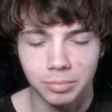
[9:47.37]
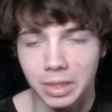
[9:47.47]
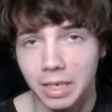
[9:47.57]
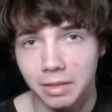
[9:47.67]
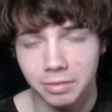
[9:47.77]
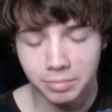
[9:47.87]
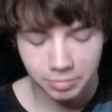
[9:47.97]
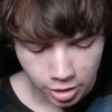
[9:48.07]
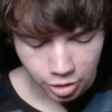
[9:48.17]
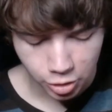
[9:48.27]
But yeah.
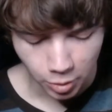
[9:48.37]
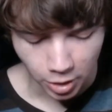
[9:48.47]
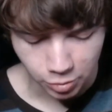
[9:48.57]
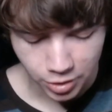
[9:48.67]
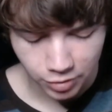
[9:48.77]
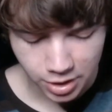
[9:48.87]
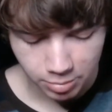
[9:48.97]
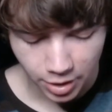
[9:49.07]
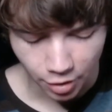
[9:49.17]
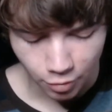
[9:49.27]
Serious question, would you ever
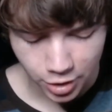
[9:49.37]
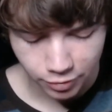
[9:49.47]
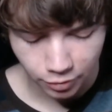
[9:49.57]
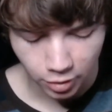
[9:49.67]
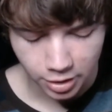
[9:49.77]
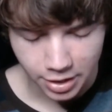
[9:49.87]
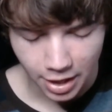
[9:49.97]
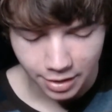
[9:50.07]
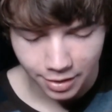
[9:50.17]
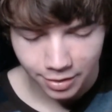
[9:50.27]
stop playing Overwatch if it full on
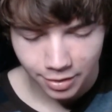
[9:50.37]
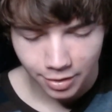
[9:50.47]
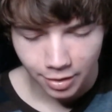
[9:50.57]
died?